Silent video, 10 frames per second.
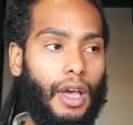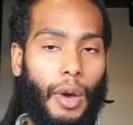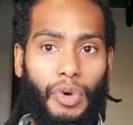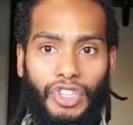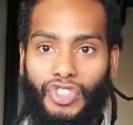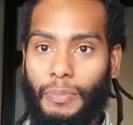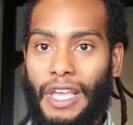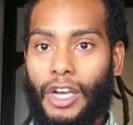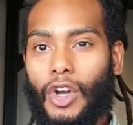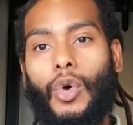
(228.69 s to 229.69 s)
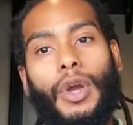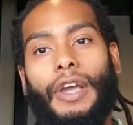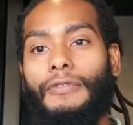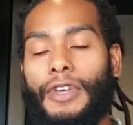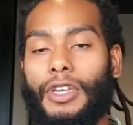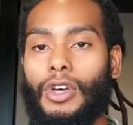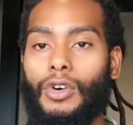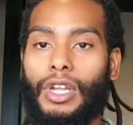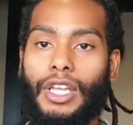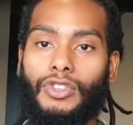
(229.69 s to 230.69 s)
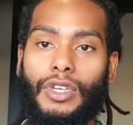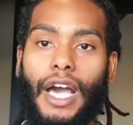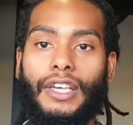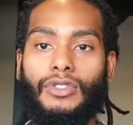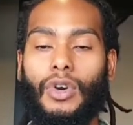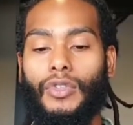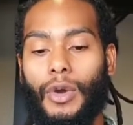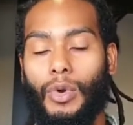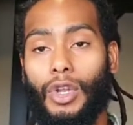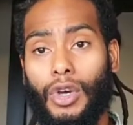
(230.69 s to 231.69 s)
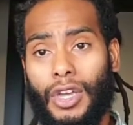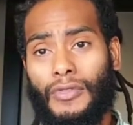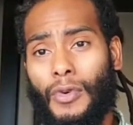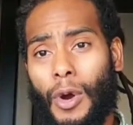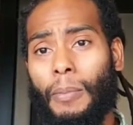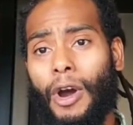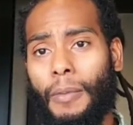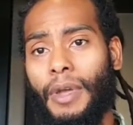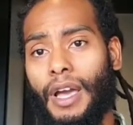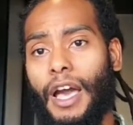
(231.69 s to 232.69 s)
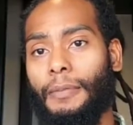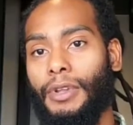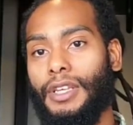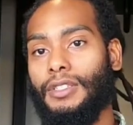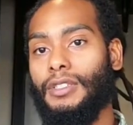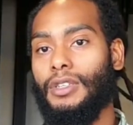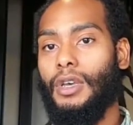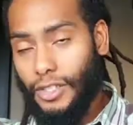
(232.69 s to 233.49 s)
I wanna just make a quick video to let you guys know that we're looking for apartment complexes.